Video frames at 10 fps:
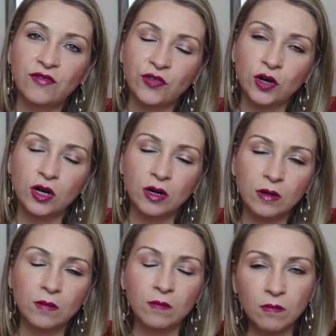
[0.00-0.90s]
for
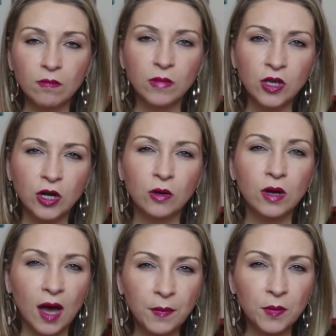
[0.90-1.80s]

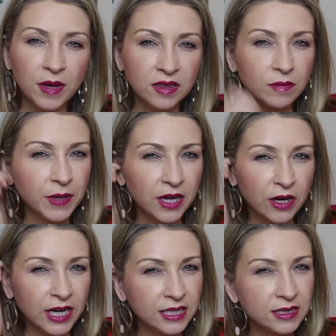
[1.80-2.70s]
couple month
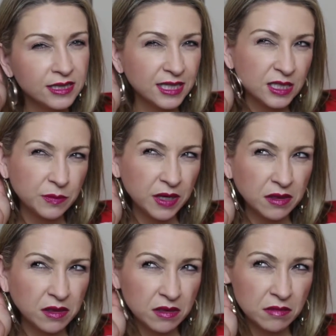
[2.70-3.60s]
periods,
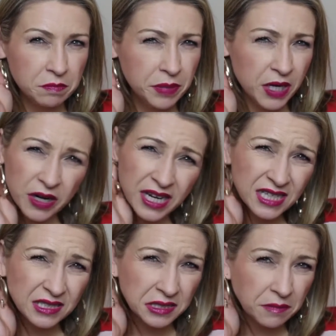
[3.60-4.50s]
6-month
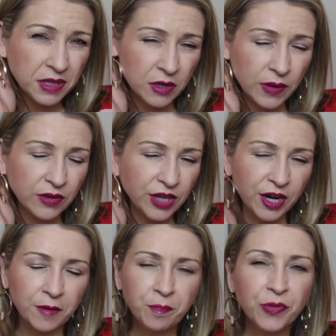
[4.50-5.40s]
periods, something around
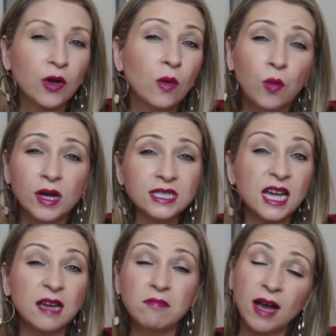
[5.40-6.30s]
there. One
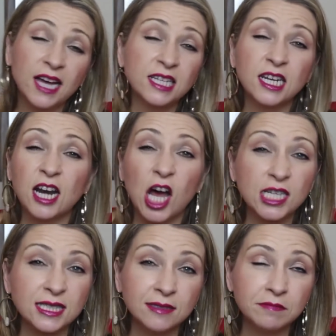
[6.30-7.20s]
time I did it
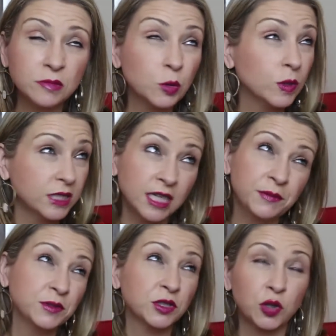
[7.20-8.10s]
awesome. One
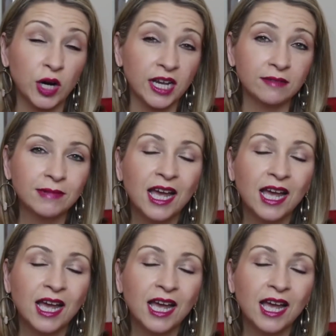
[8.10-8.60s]
time it was great.